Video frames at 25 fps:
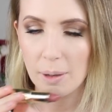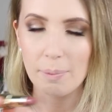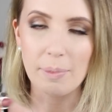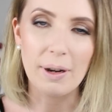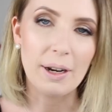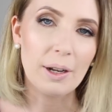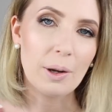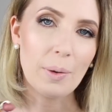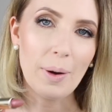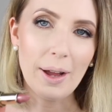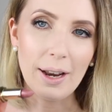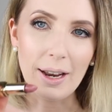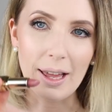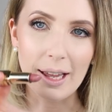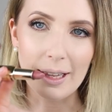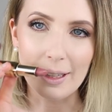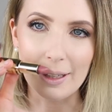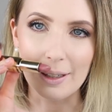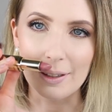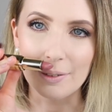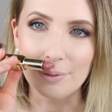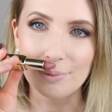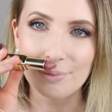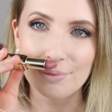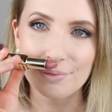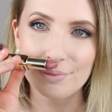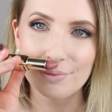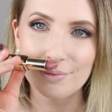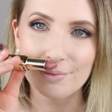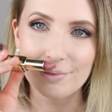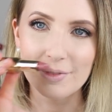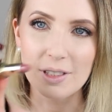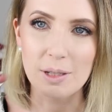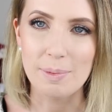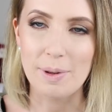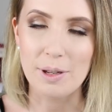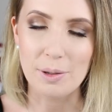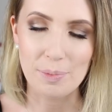but I quite like it.
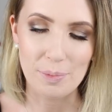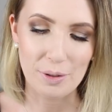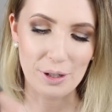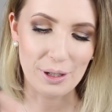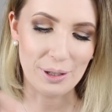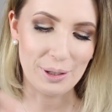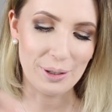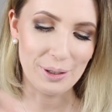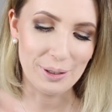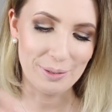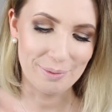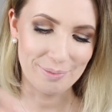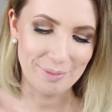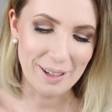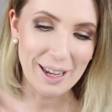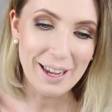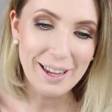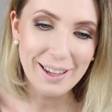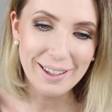It smells pretty good.